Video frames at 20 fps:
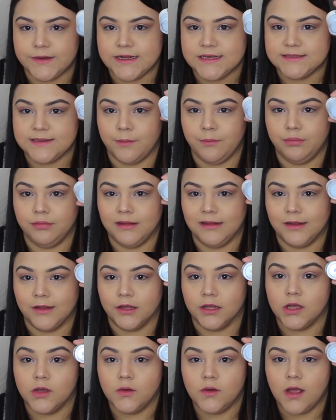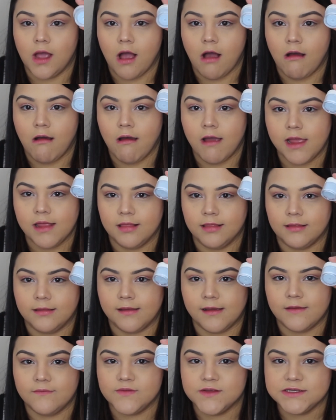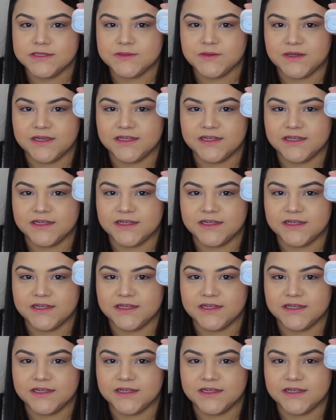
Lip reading: one is a blue. Oh, I love this